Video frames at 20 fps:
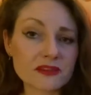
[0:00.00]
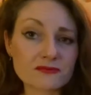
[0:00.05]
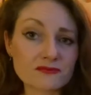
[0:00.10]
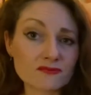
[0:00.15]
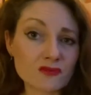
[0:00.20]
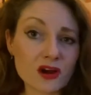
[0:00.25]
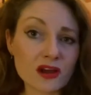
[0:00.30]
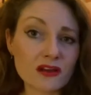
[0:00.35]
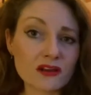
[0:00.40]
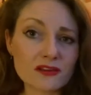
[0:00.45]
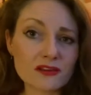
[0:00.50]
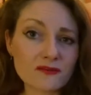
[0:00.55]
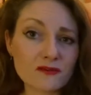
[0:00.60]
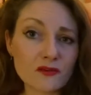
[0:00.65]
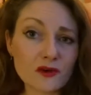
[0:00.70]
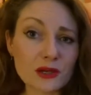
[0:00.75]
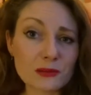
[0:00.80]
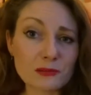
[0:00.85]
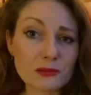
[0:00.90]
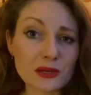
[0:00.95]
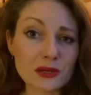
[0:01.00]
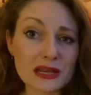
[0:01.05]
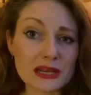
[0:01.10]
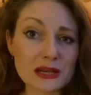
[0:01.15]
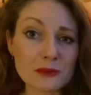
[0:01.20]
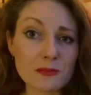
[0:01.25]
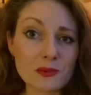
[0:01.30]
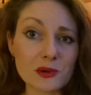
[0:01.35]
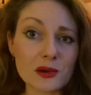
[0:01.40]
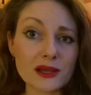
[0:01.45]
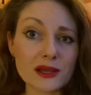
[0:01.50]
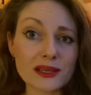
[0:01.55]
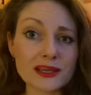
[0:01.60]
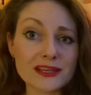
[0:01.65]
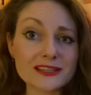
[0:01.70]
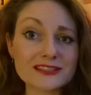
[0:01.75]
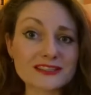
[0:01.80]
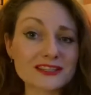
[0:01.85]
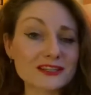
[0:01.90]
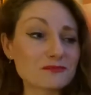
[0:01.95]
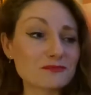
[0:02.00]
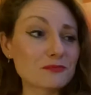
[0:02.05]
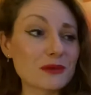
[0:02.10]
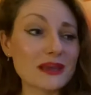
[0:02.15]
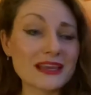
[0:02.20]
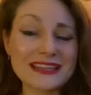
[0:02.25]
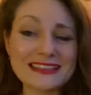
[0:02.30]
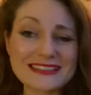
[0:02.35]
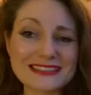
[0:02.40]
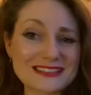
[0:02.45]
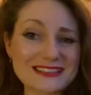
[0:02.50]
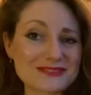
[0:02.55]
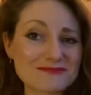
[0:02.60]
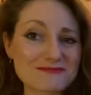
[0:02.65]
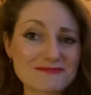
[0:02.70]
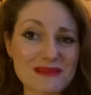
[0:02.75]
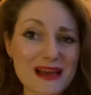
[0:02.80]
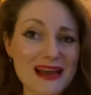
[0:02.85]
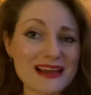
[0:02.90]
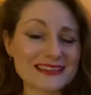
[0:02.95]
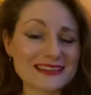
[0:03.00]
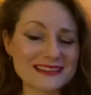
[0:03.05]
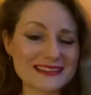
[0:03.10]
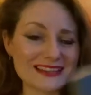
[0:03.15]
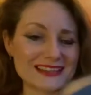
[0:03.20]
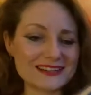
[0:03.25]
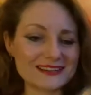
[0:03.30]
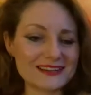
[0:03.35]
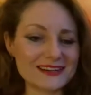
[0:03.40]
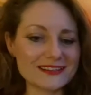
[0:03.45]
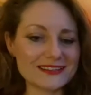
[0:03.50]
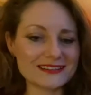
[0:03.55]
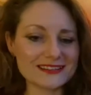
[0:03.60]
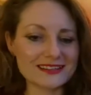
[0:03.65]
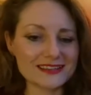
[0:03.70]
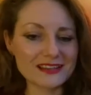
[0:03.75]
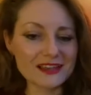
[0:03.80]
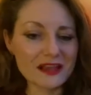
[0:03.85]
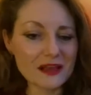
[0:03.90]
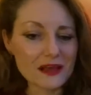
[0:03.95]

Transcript: Right, before he put it in a book. It's just, it's batshit crazy.